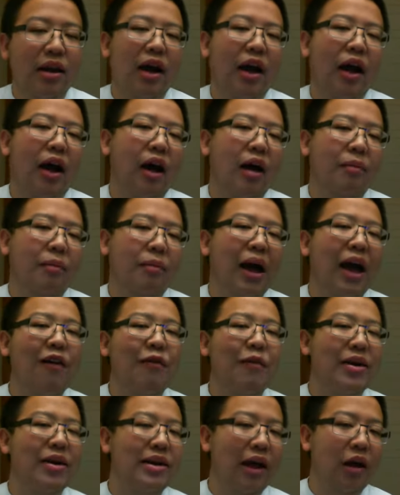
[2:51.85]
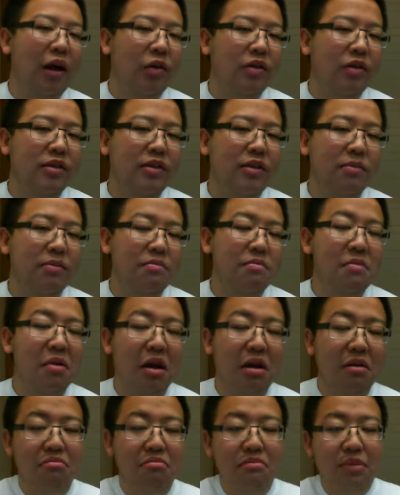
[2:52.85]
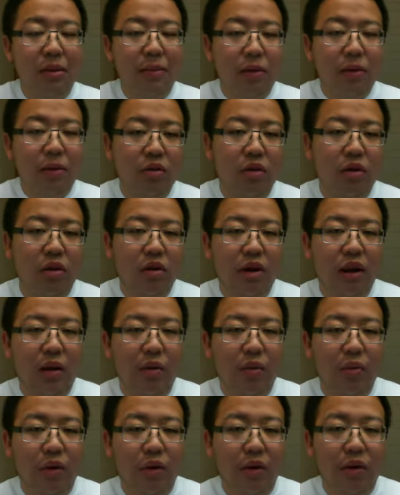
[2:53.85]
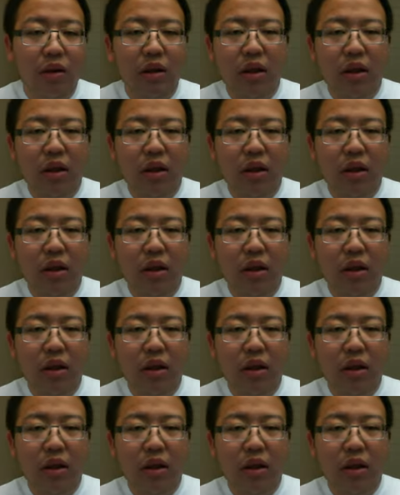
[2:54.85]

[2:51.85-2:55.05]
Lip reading: I have my doubts, but maybe it'll turn out well.